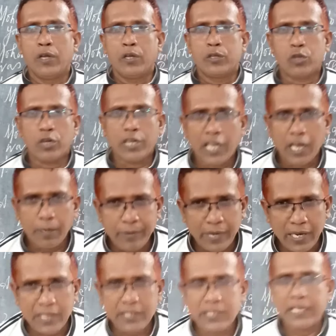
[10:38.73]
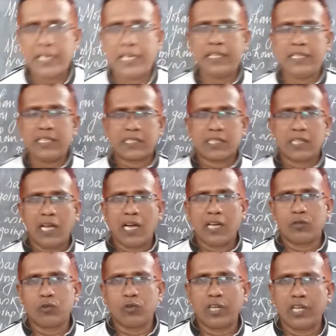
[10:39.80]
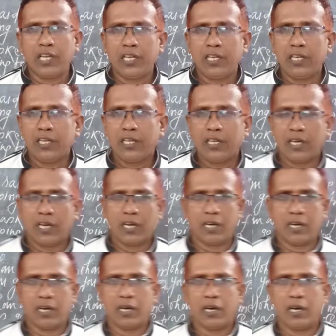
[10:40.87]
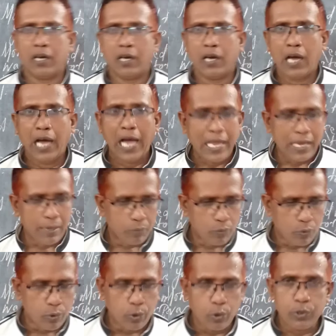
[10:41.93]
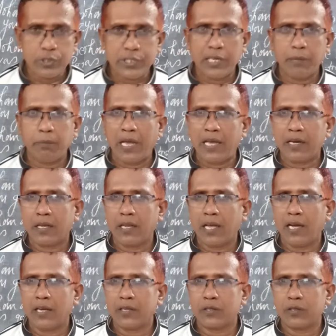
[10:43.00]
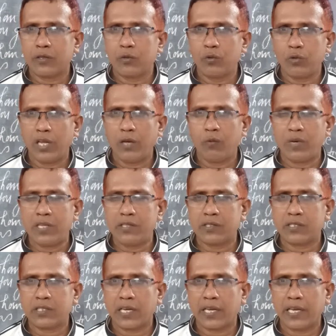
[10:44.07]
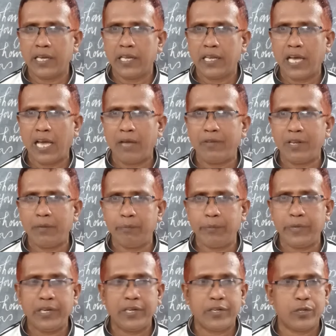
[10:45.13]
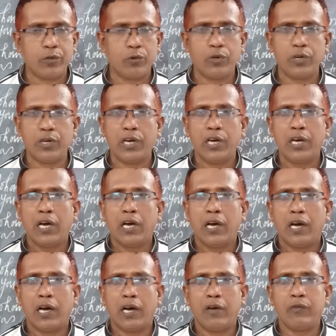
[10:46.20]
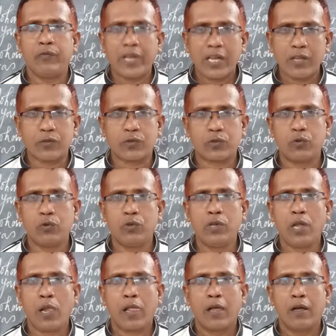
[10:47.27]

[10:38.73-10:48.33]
So dear friends, in this class today, I am closing my class today. Once again, I will meet you very soon.